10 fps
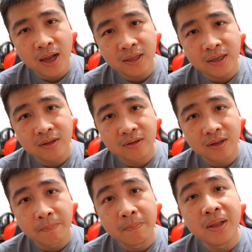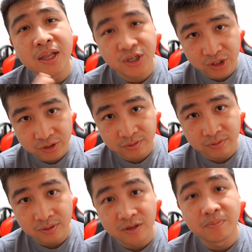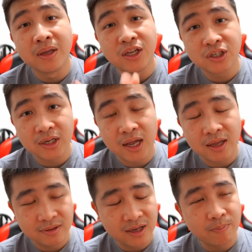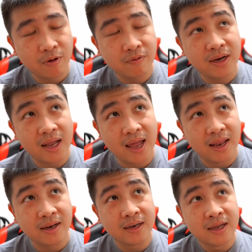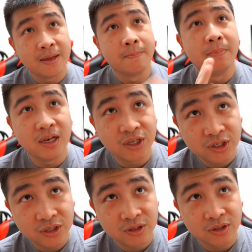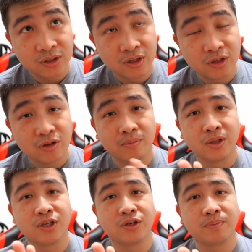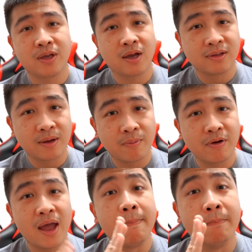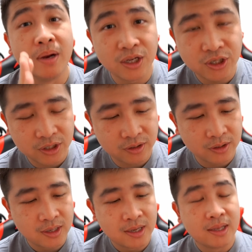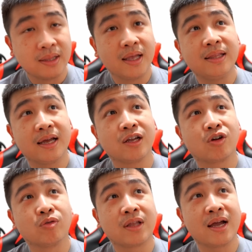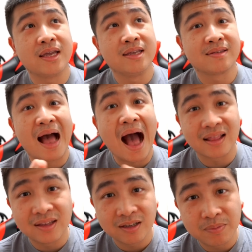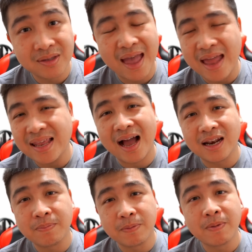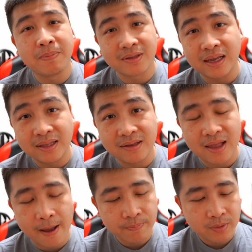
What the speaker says: I think it's Malaysian. It's Malaysian, Singaporean and Malaysian. Not Malaysian PR, Singaporean and Malaysian. Then the other quota is others, means any other people beside this lah.